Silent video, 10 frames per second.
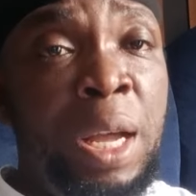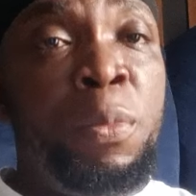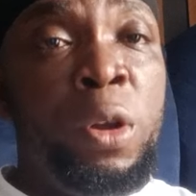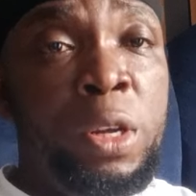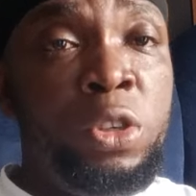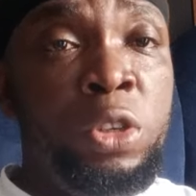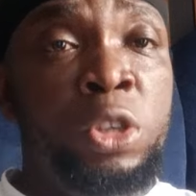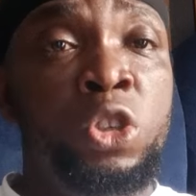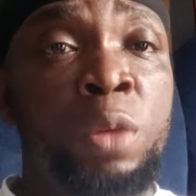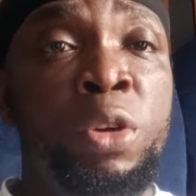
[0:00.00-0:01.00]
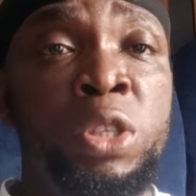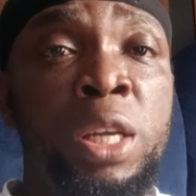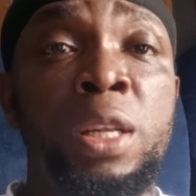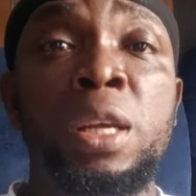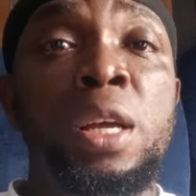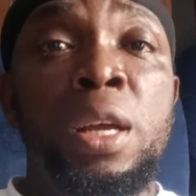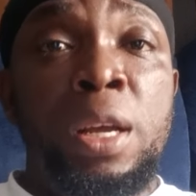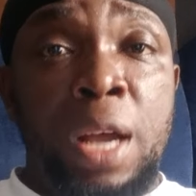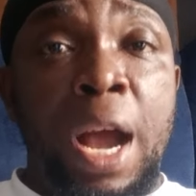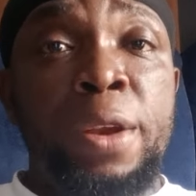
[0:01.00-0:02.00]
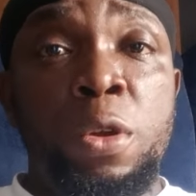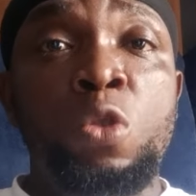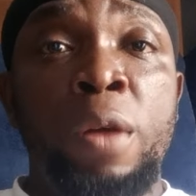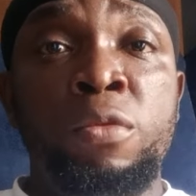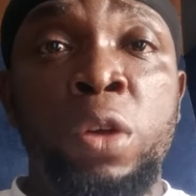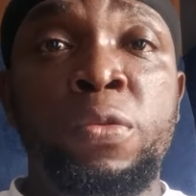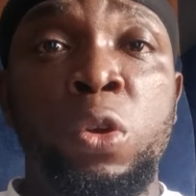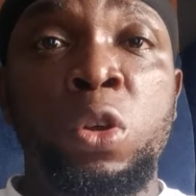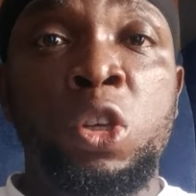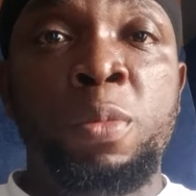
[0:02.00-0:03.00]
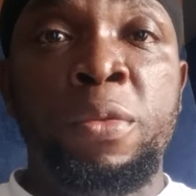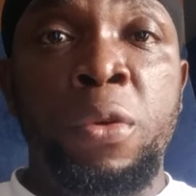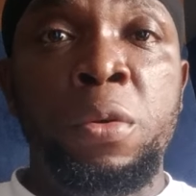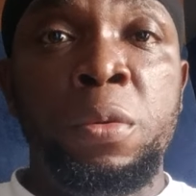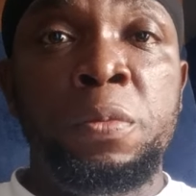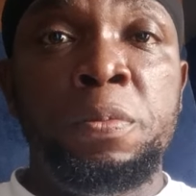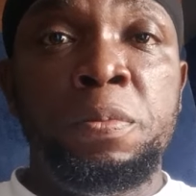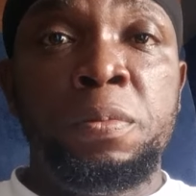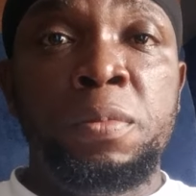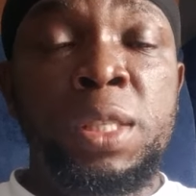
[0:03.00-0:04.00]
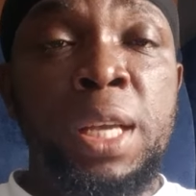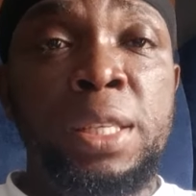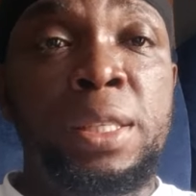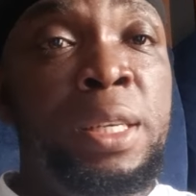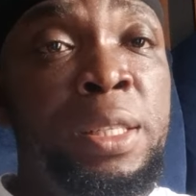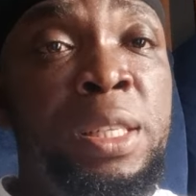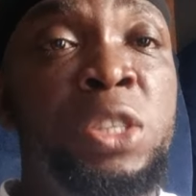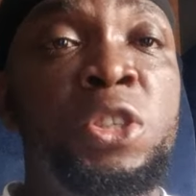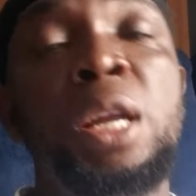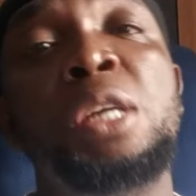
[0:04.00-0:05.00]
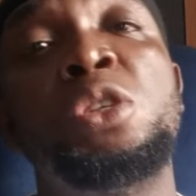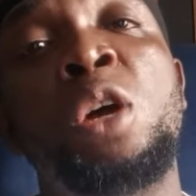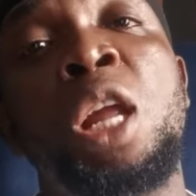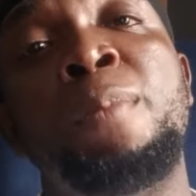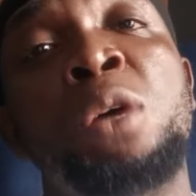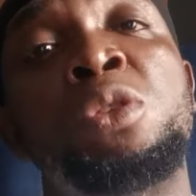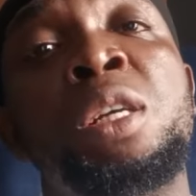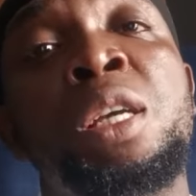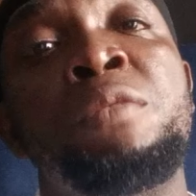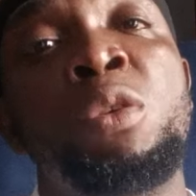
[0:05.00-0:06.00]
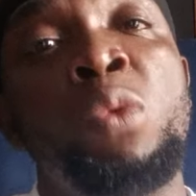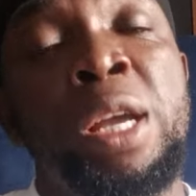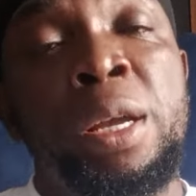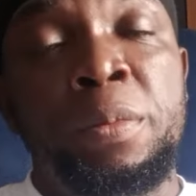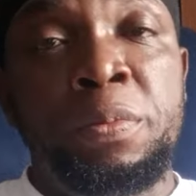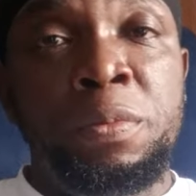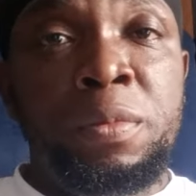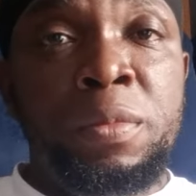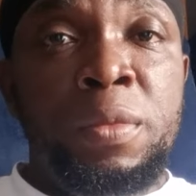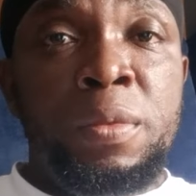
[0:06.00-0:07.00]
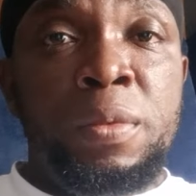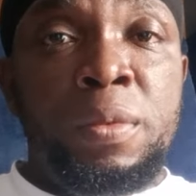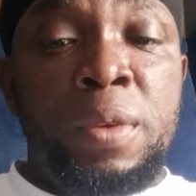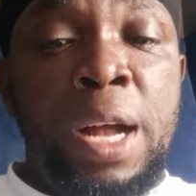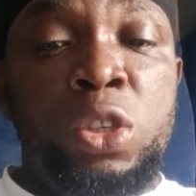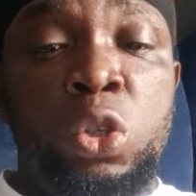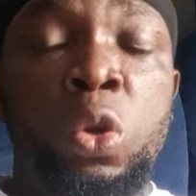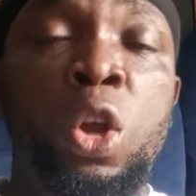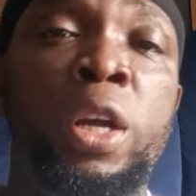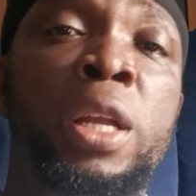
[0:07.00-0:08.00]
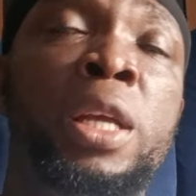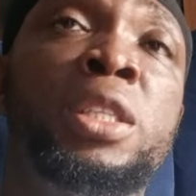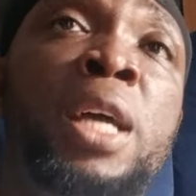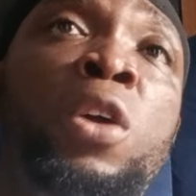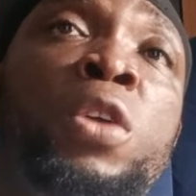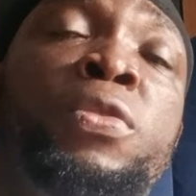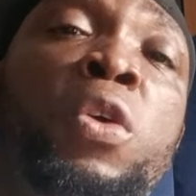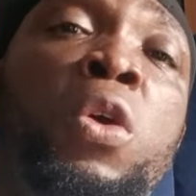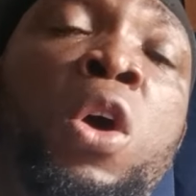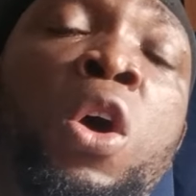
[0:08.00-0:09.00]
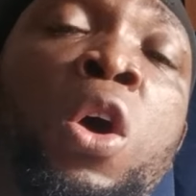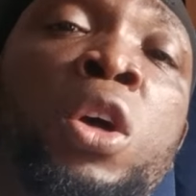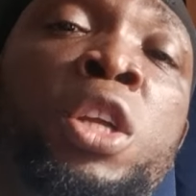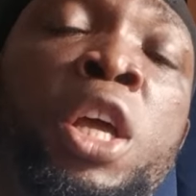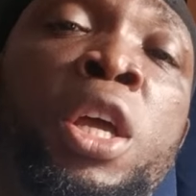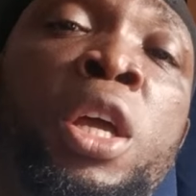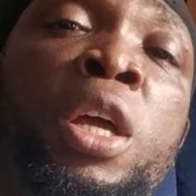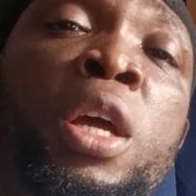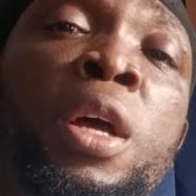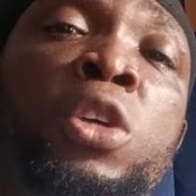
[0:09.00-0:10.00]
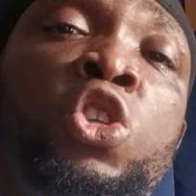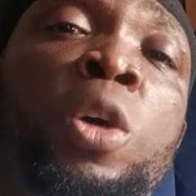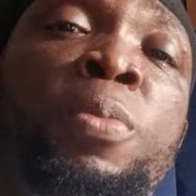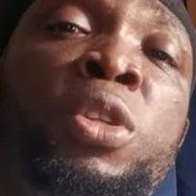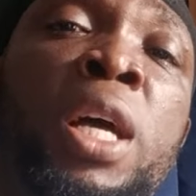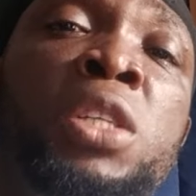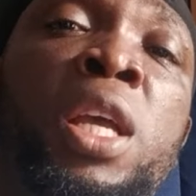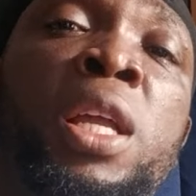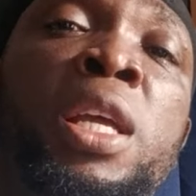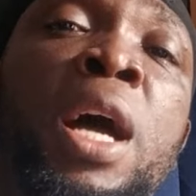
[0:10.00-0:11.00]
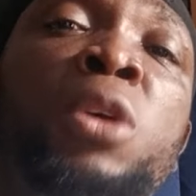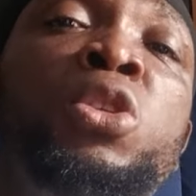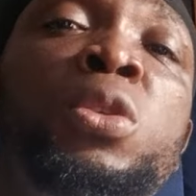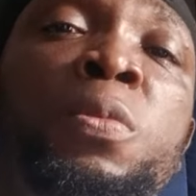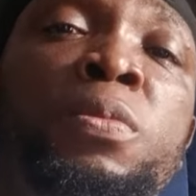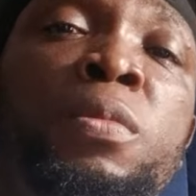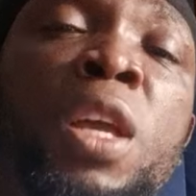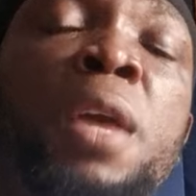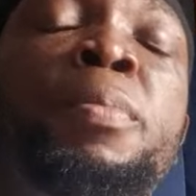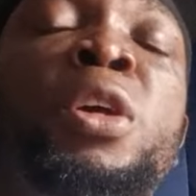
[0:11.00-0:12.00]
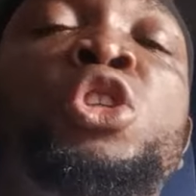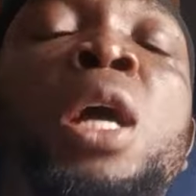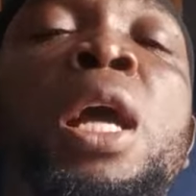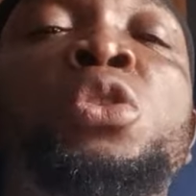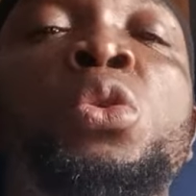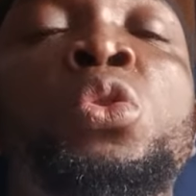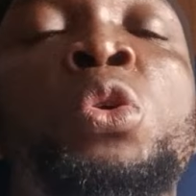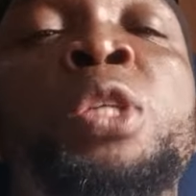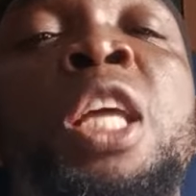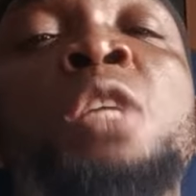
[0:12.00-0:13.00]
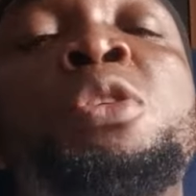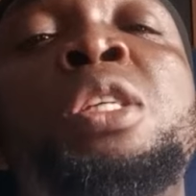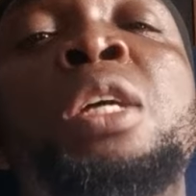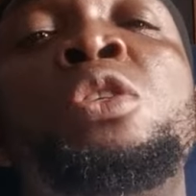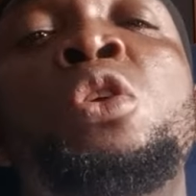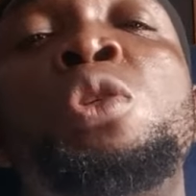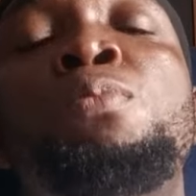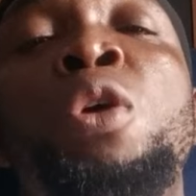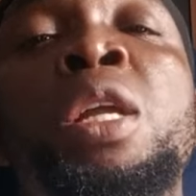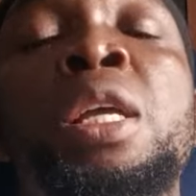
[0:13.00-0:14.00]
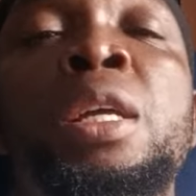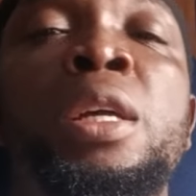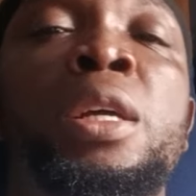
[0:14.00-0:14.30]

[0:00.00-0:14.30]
Tap on the subscription button. I know you have not followed us before. Yes, this channel is all about giveaway. Uh, so luckily, thank God for all the supporters in the house. A big shout out to those that has been sending us money